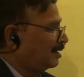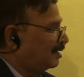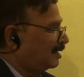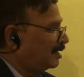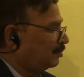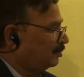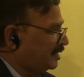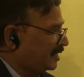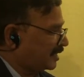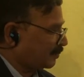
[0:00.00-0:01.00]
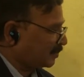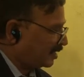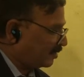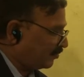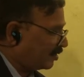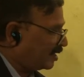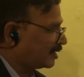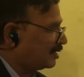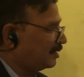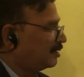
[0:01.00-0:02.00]
Now, this is ruptured
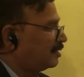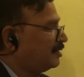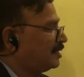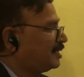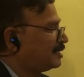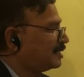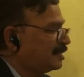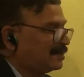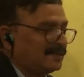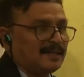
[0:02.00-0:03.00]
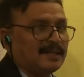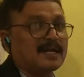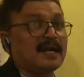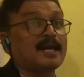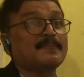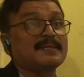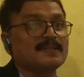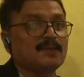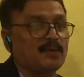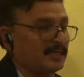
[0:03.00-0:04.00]
follicle. This is a corpus
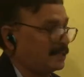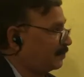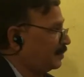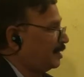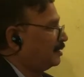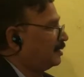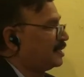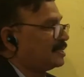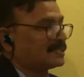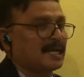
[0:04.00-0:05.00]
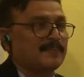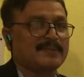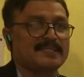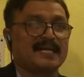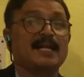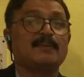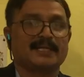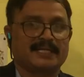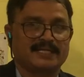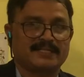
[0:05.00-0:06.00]
luteum. This is corpus
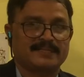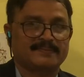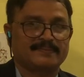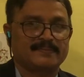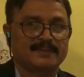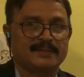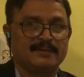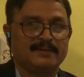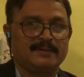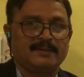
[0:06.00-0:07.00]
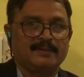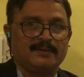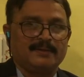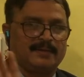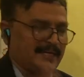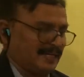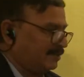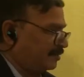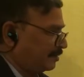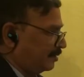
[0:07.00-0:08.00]
albicans. Right.
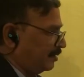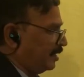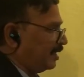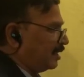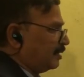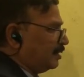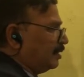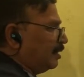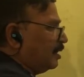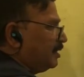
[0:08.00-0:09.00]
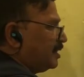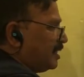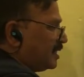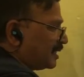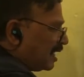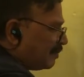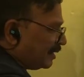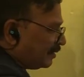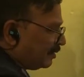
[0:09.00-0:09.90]
Here, this is common.